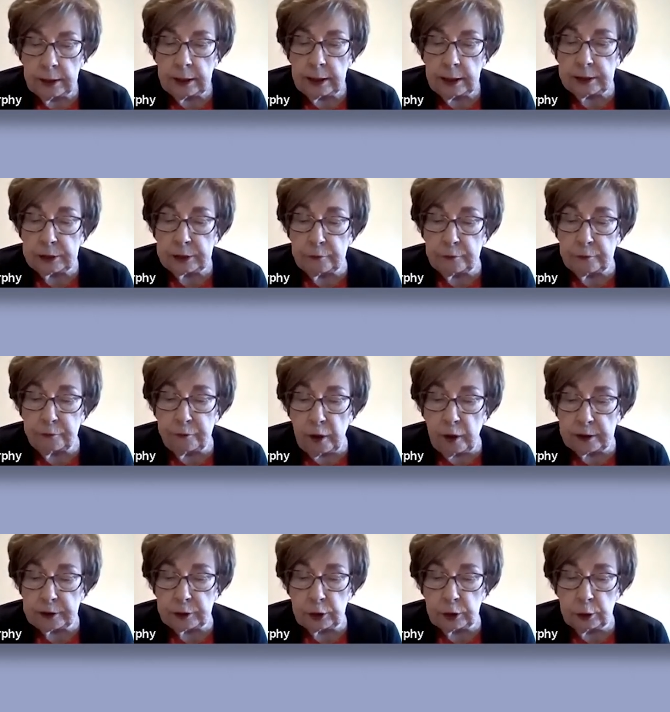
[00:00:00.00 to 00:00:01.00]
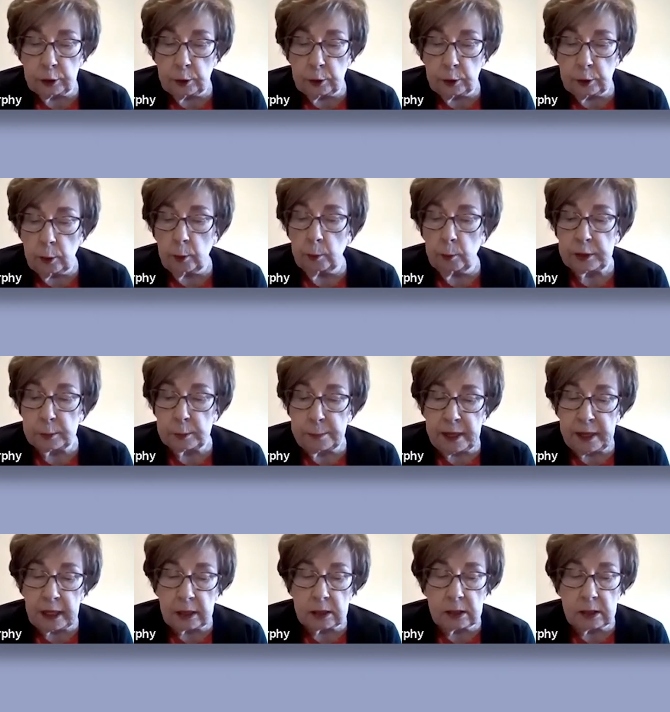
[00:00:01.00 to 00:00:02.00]
is to foster
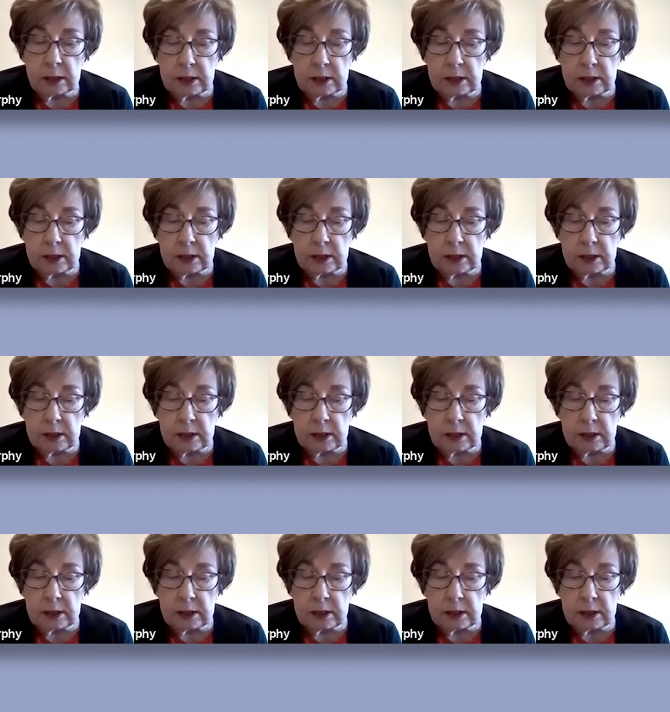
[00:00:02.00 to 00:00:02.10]
respect,